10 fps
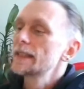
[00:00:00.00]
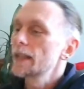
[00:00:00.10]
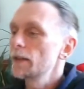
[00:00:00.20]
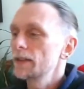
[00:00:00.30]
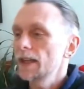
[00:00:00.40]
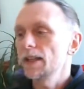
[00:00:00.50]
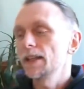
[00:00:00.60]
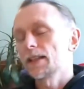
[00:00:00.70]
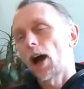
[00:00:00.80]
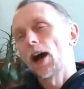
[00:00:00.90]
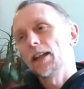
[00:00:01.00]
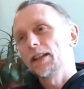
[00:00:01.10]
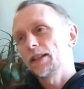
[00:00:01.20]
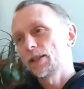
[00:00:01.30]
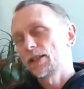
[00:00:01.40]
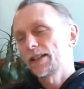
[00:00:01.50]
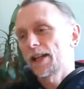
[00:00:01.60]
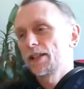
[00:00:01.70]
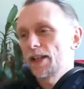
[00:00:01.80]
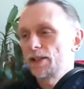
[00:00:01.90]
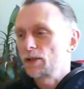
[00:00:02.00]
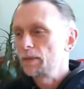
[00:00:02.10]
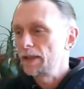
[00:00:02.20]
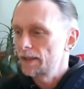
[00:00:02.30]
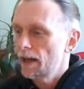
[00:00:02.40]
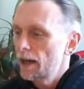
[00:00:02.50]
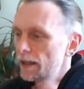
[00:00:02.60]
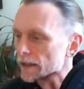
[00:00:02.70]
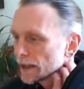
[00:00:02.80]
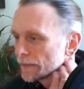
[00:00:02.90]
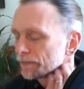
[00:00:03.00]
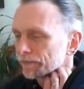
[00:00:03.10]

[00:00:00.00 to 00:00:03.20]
So that is kind of, that's tangential, but it ties in.